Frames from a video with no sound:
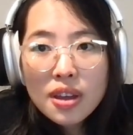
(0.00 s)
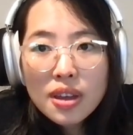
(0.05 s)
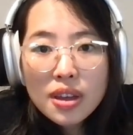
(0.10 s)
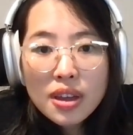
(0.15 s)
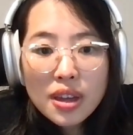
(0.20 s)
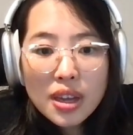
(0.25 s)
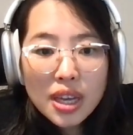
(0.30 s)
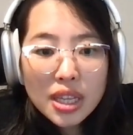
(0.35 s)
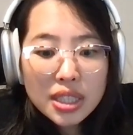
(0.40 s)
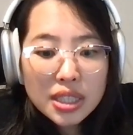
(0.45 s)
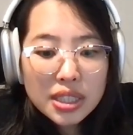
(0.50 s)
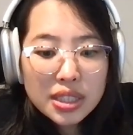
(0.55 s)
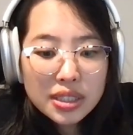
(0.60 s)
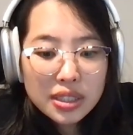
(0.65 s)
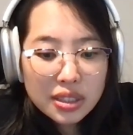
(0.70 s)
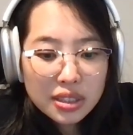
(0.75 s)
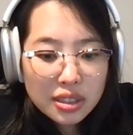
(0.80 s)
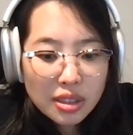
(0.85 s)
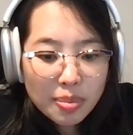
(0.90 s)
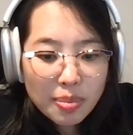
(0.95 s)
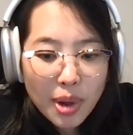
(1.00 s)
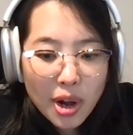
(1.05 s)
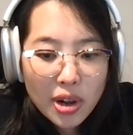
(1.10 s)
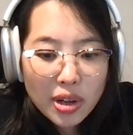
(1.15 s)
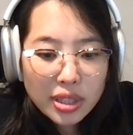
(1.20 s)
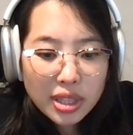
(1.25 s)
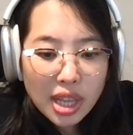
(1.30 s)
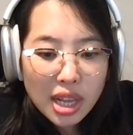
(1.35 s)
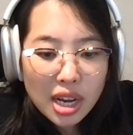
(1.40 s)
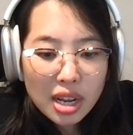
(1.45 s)
And this is a
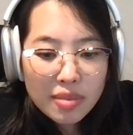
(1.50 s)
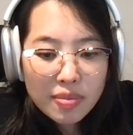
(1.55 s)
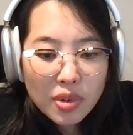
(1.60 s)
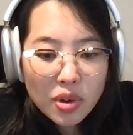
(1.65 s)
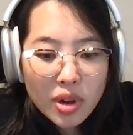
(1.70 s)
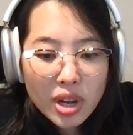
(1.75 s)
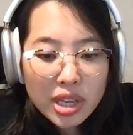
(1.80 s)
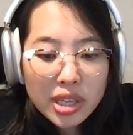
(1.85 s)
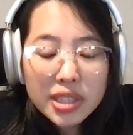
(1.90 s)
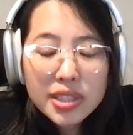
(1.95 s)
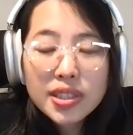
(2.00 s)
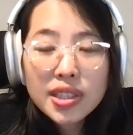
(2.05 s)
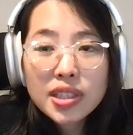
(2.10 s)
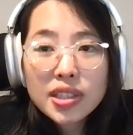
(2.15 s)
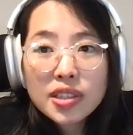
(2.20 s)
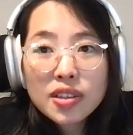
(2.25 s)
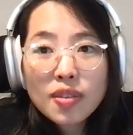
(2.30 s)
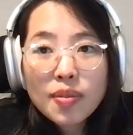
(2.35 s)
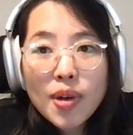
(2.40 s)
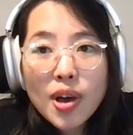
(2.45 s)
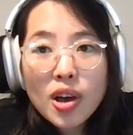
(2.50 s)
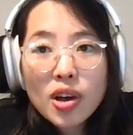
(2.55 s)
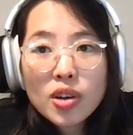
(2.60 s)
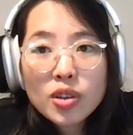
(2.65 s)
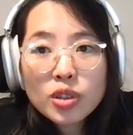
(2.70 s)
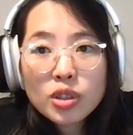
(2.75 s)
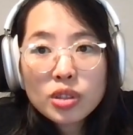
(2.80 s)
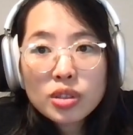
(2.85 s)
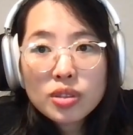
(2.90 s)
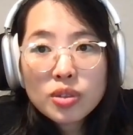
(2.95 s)
part that I'm quite excited
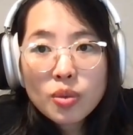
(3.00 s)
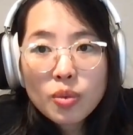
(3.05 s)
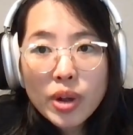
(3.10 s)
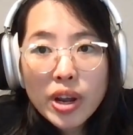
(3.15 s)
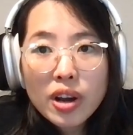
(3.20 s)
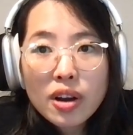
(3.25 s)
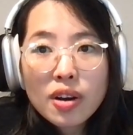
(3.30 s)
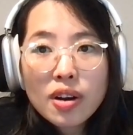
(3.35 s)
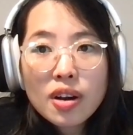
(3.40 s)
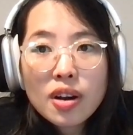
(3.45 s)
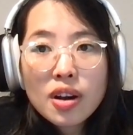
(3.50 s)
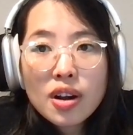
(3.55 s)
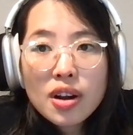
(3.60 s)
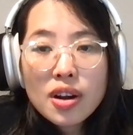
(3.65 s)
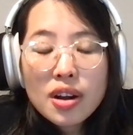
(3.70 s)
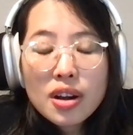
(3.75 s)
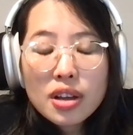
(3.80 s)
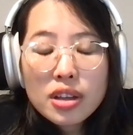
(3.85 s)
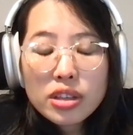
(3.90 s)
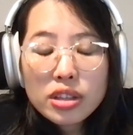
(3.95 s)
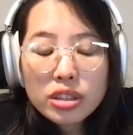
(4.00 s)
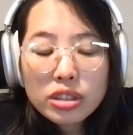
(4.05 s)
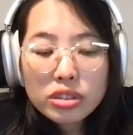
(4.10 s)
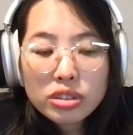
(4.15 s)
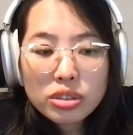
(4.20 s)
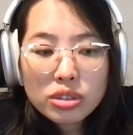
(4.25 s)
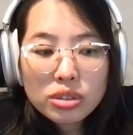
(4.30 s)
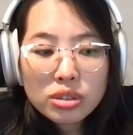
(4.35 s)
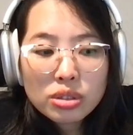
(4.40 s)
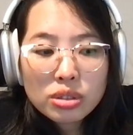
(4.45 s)
about where
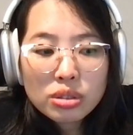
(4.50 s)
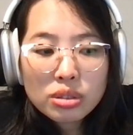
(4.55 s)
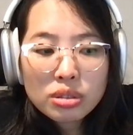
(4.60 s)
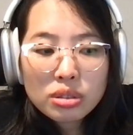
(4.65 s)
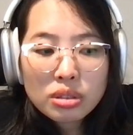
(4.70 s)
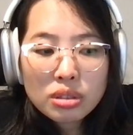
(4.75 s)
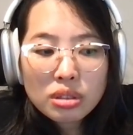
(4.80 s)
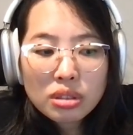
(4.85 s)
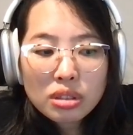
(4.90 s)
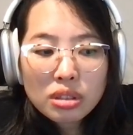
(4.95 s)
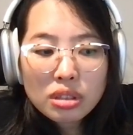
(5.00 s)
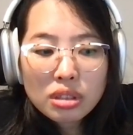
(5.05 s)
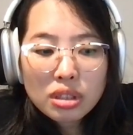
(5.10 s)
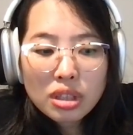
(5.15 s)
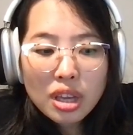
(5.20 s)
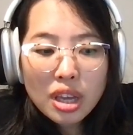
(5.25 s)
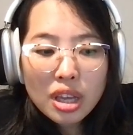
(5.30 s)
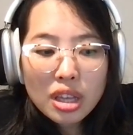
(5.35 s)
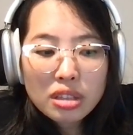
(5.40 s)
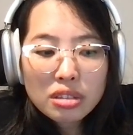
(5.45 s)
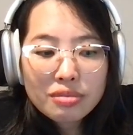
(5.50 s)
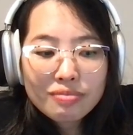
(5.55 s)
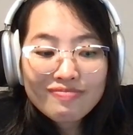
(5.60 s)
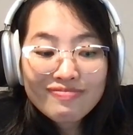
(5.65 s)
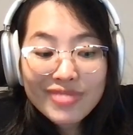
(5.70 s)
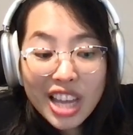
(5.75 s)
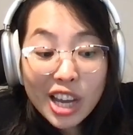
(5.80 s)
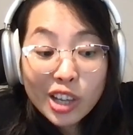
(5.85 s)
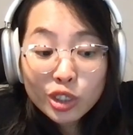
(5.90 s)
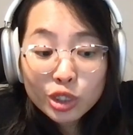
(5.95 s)
you can
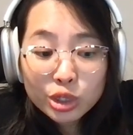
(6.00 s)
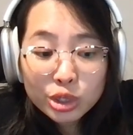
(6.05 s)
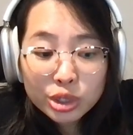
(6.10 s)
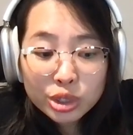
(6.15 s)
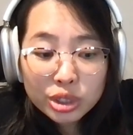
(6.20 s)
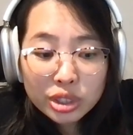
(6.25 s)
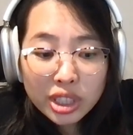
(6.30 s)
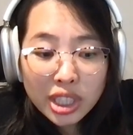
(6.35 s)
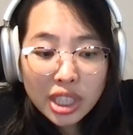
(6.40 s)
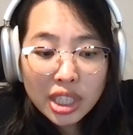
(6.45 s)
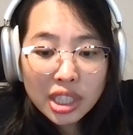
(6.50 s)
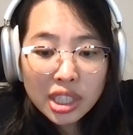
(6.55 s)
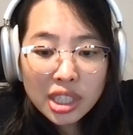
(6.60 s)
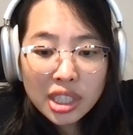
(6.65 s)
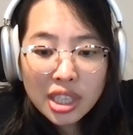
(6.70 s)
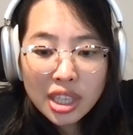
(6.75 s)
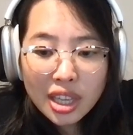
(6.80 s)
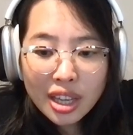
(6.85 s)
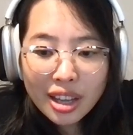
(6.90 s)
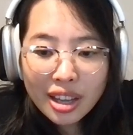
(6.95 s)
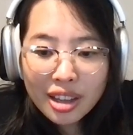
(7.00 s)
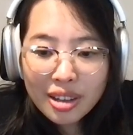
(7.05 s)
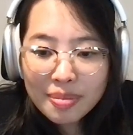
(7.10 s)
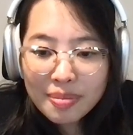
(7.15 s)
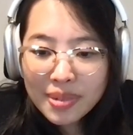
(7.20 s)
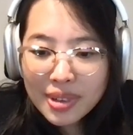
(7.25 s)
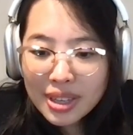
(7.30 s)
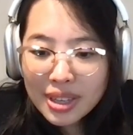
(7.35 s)
now truly um,